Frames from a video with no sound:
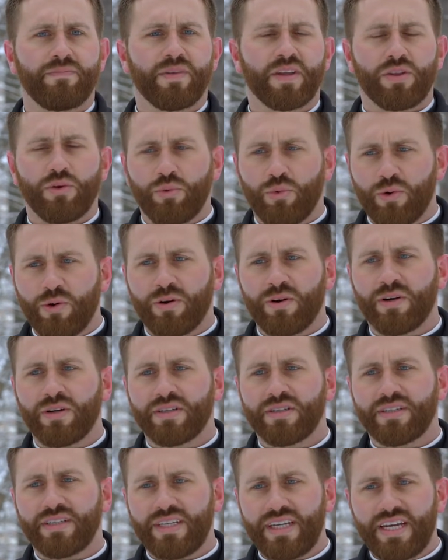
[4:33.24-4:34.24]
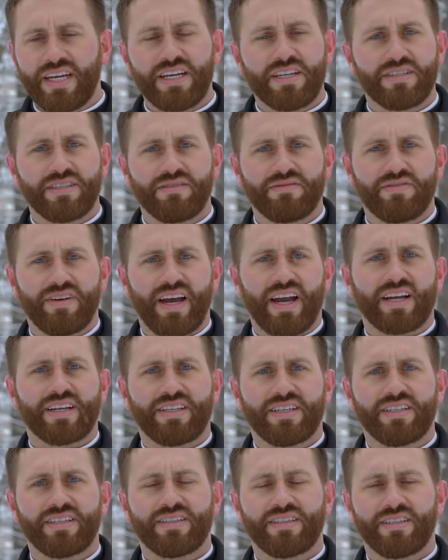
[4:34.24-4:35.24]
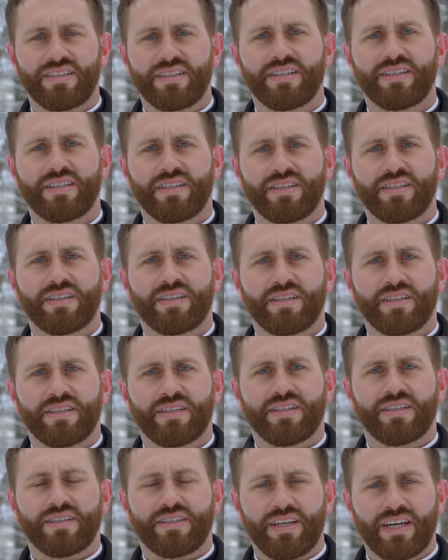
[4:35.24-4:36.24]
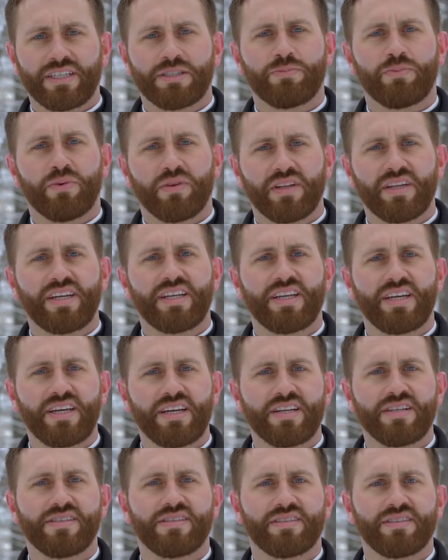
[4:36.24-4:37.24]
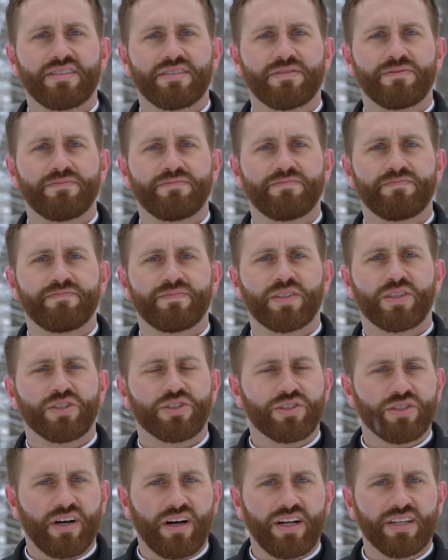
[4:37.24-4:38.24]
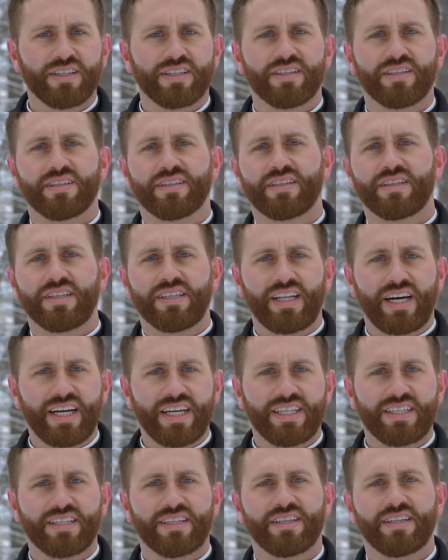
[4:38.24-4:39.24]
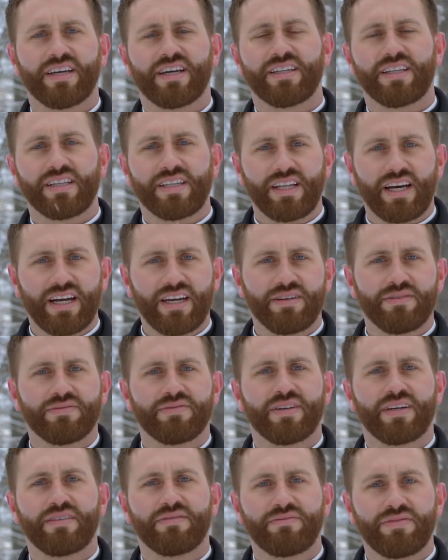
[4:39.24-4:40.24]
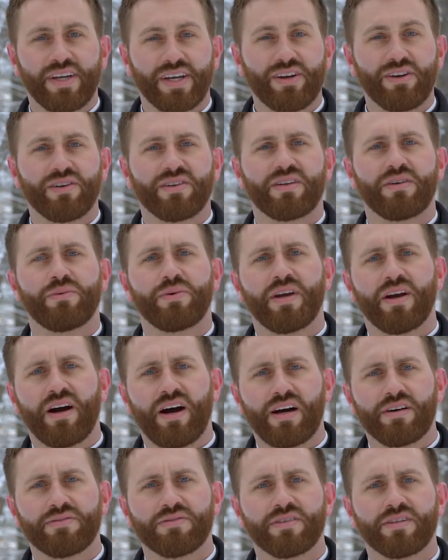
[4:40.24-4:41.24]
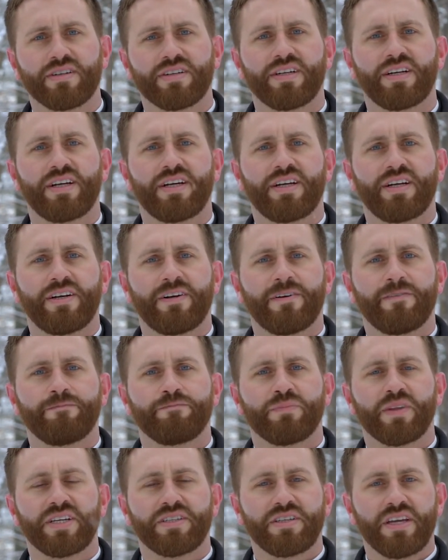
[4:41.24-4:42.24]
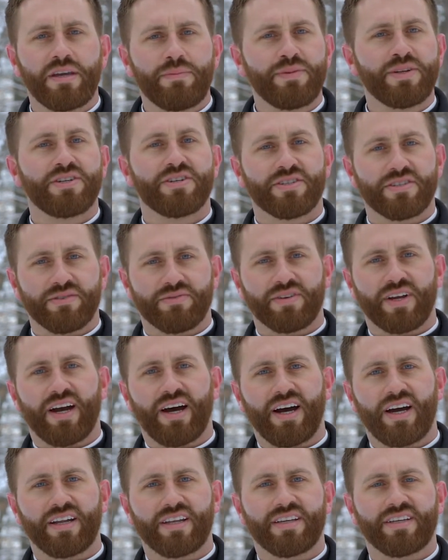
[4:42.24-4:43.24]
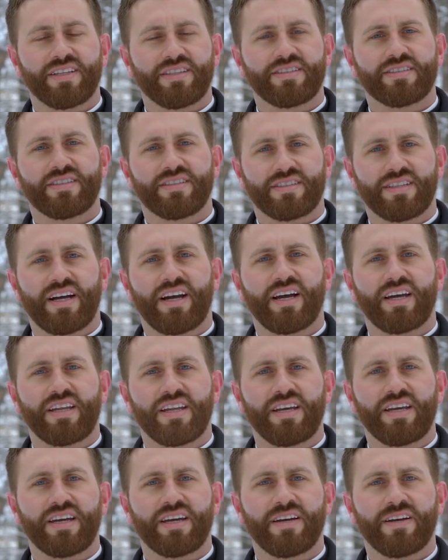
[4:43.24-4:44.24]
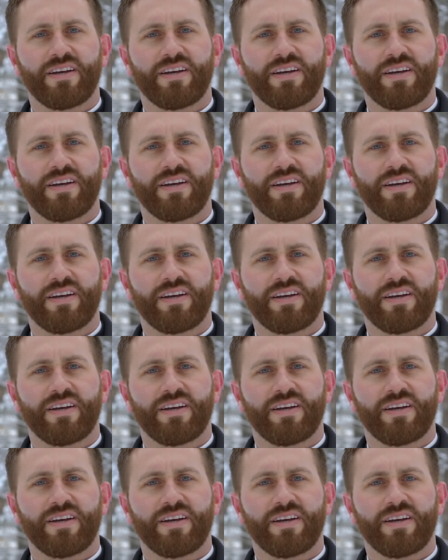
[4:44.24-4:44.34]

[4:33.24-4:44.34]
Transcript: But the world needs, in fact, it desperately needs the salt, the light, and the life and vigor that we offer as images of God in society.